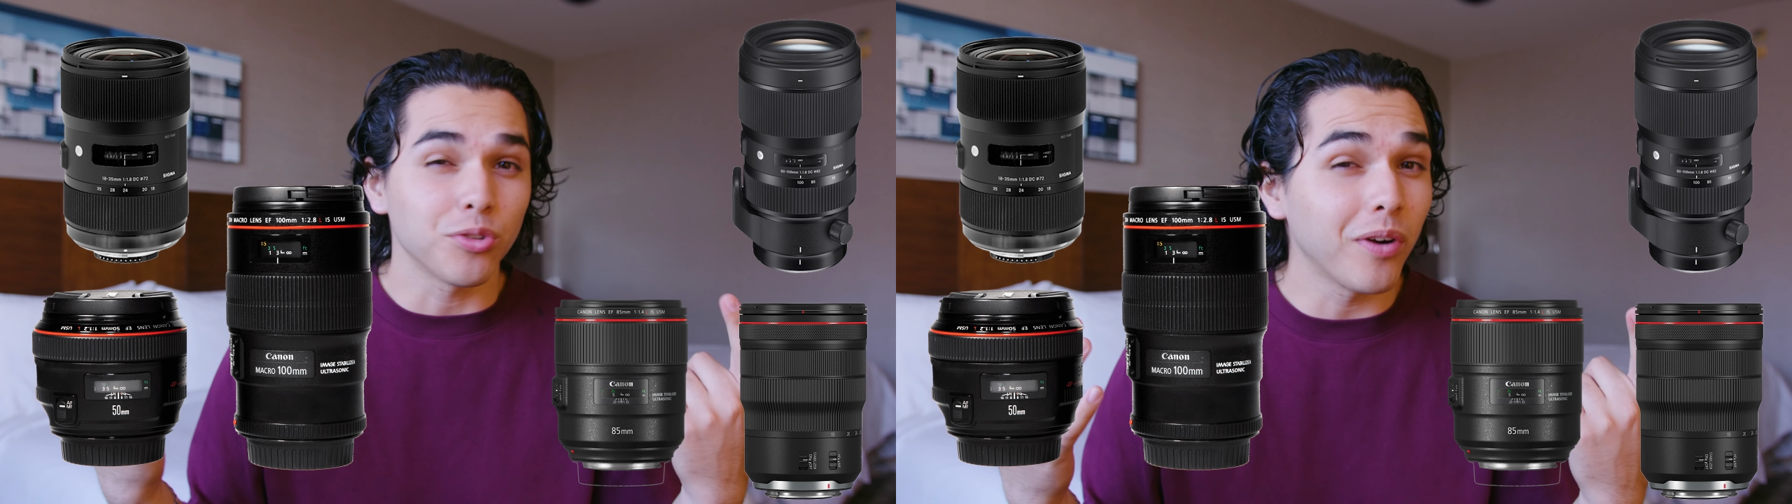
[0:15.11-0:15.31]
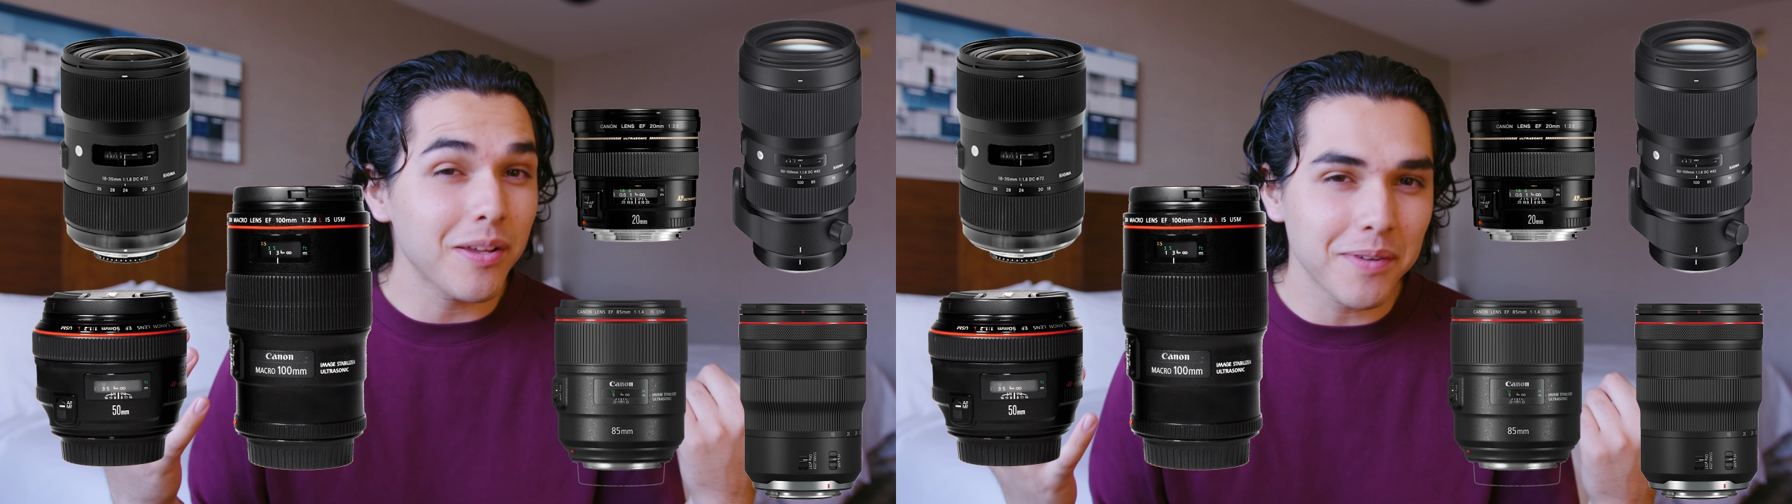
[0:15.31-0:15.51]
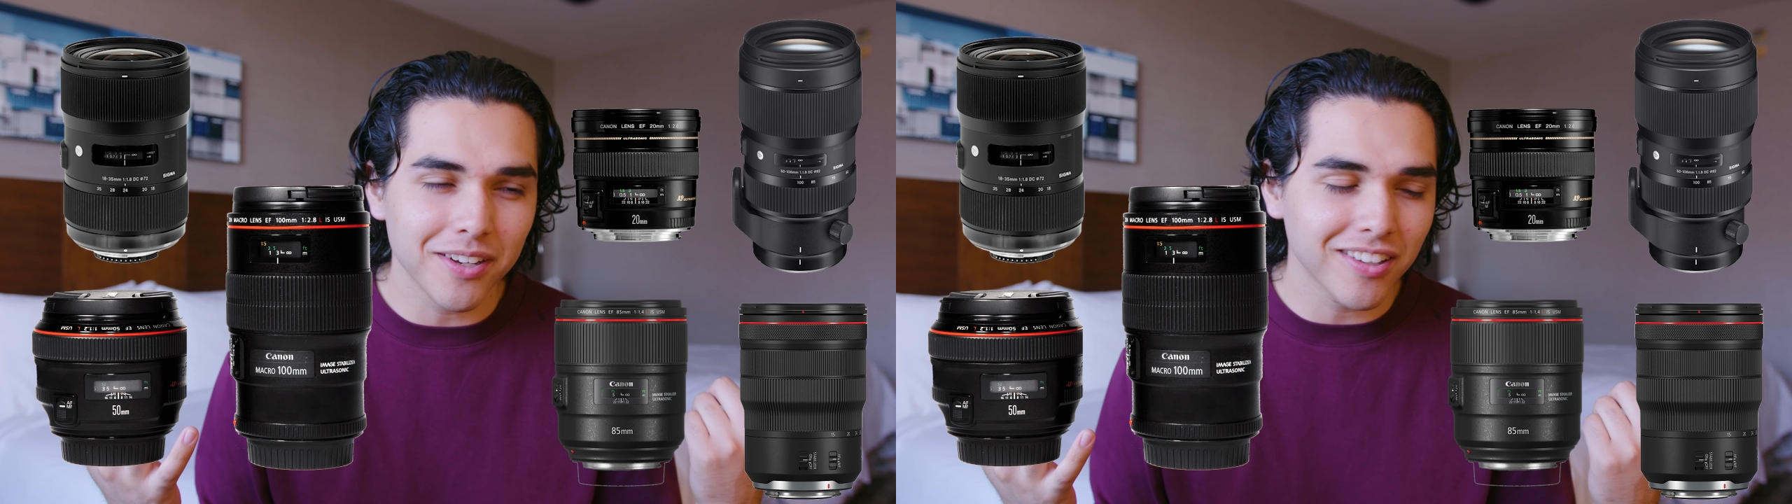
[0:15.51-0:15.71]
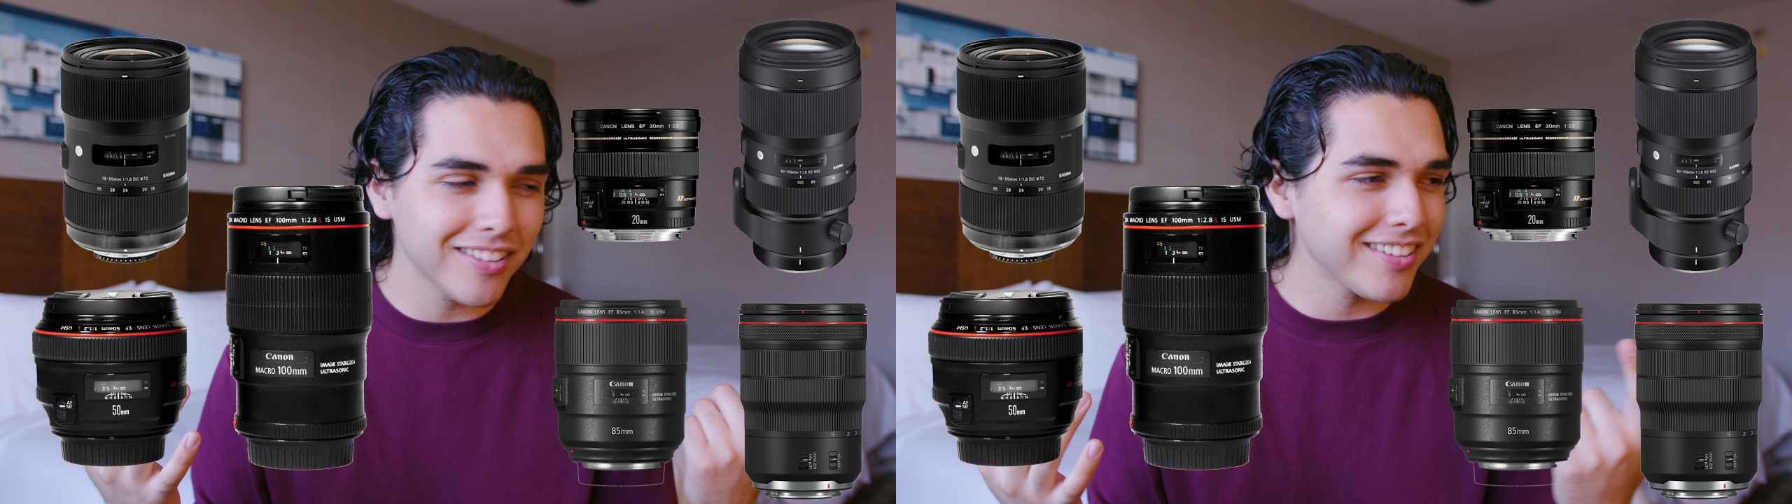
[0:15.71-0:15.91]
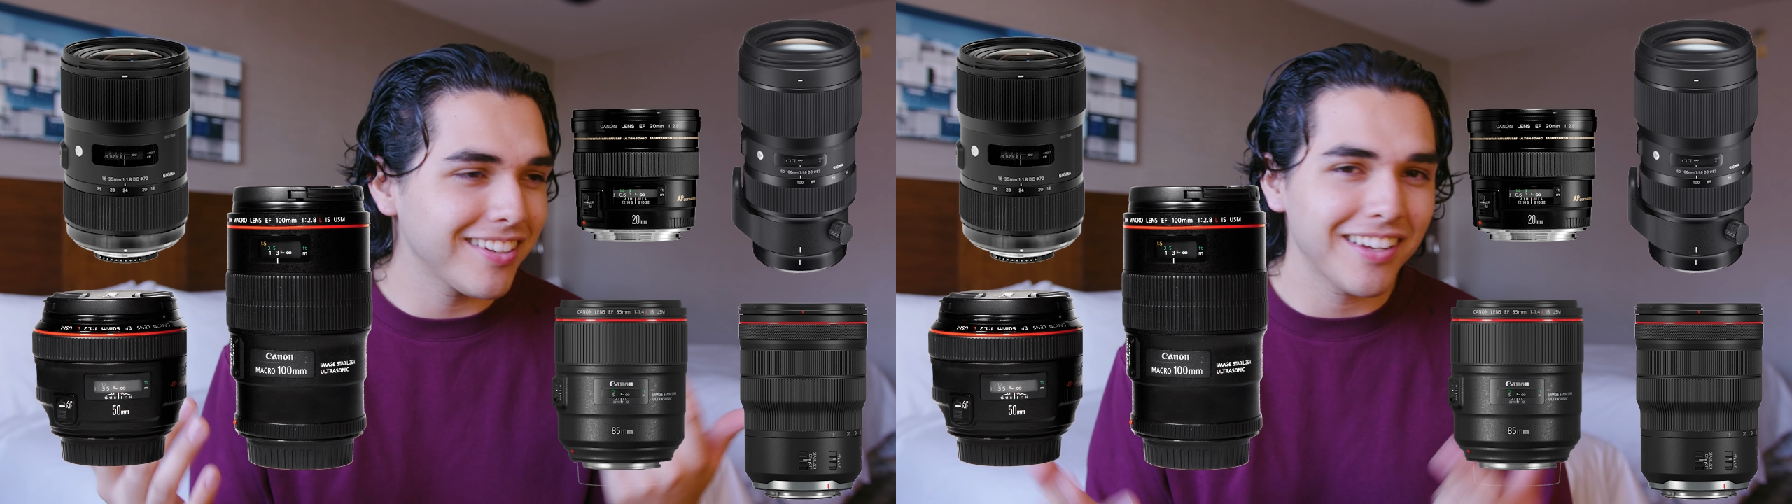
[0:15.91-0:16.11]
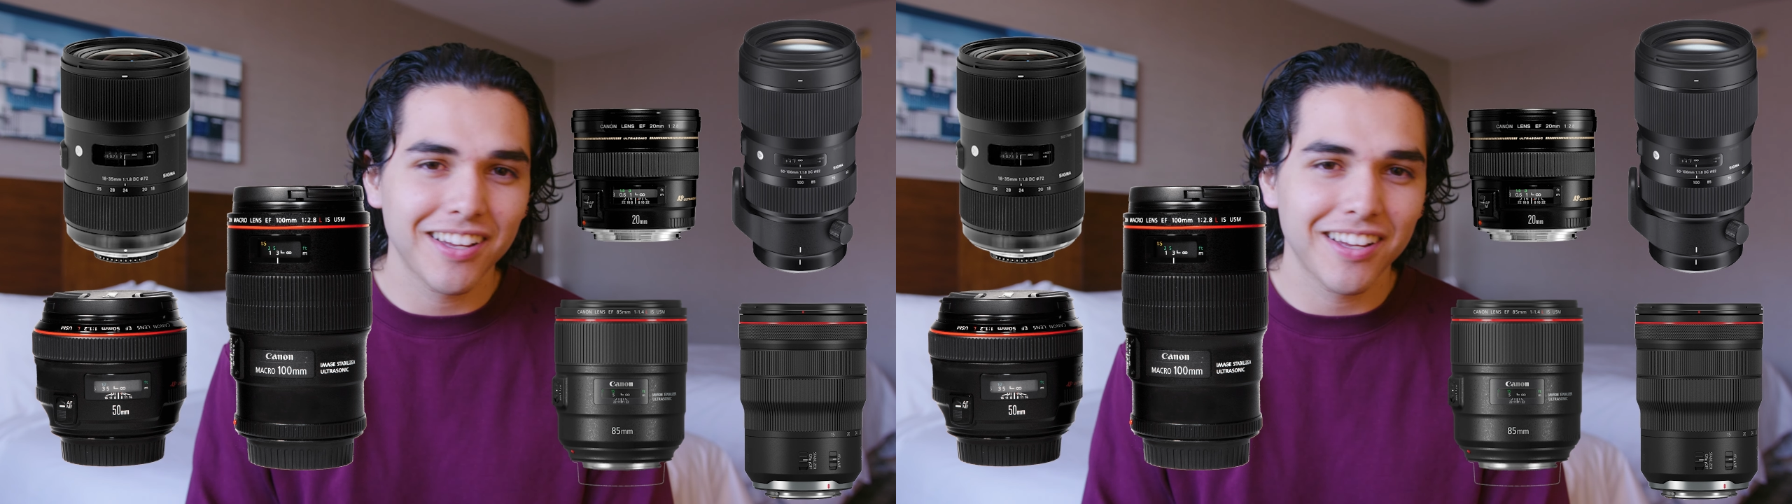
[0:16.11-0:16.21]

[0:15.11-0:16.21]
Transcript: 20 mil,